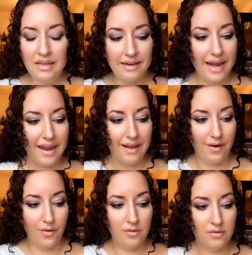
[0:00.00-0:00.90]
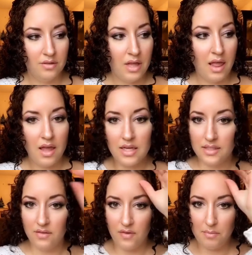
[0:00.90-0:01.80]
Now is
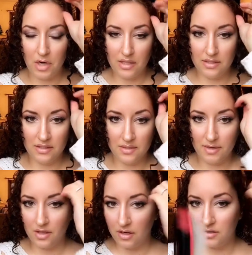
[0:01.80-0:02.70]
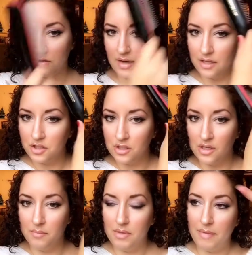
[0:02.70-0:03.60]
the fun part. This is where the curls are actually
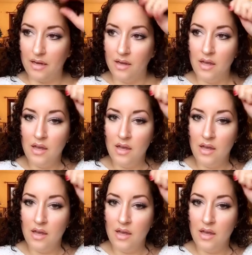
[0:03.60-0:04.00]
going to be made.